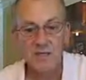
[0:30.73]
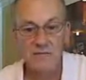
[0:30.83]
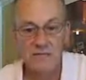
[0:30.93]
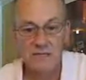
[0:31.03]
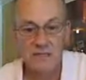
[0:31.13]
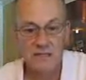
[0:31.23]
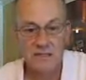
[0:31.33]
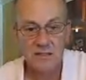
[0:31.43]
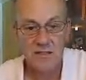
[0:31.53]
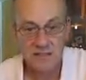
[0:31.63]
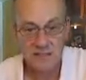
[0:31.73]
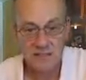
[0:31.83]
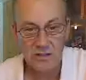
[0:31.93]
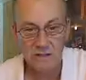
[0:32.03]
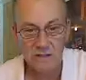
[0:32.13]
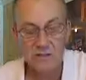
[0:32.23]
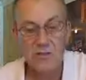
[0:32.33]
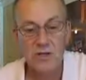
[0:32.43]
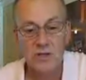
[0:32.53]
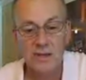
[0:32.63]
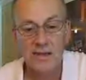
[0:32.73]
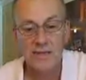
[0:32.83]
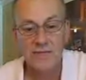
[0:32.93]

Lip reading: In fact, 1933,